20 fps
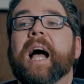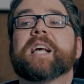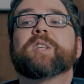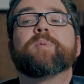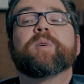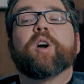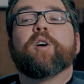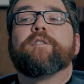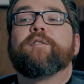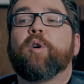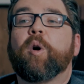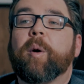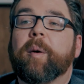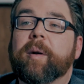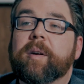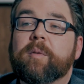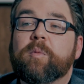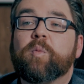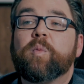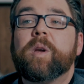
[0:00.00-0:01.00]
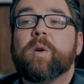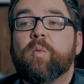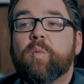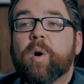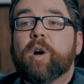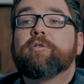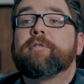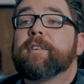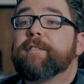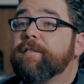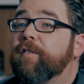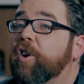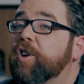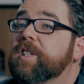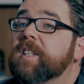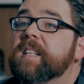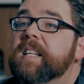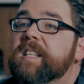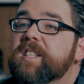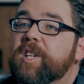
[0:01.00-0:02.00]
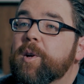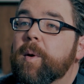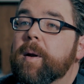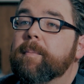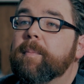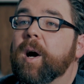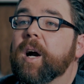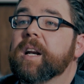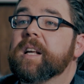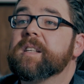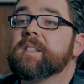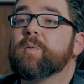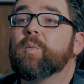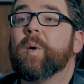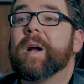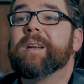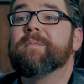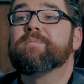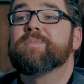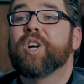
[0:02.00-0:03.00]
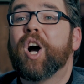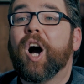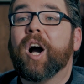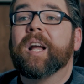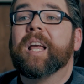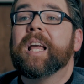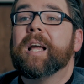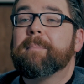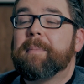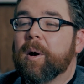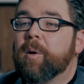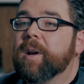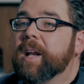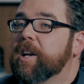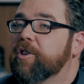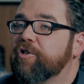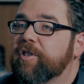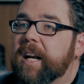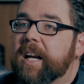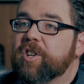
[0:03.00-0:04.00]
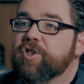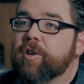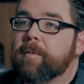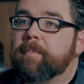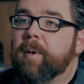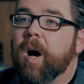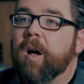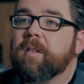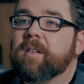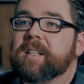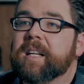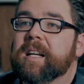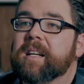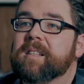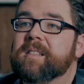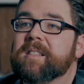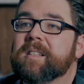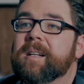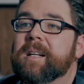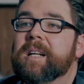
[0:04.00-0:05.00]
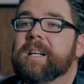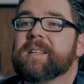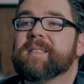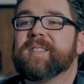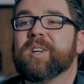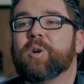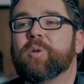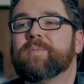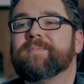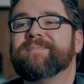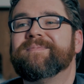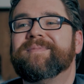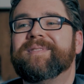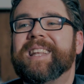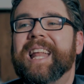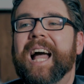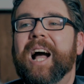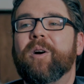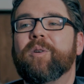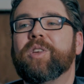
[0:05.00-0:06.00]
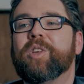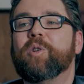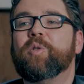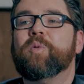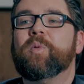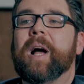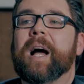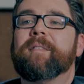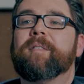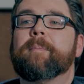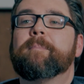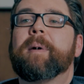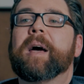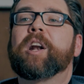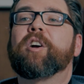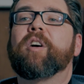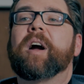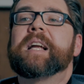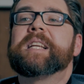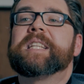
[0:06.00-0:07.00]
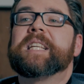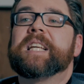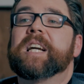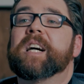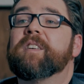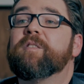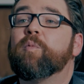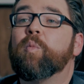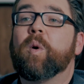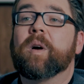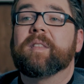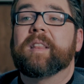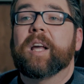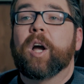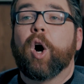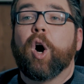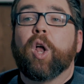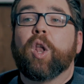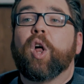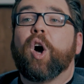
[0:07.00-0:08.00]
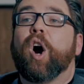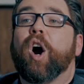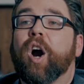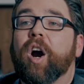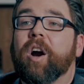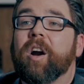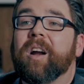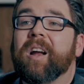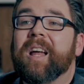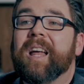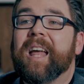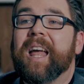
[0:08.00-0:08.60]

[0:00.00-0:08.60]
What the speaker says: As we go forward, we will refer to these UN bodies when talking about international politics. So now you have a better idea of what they all are,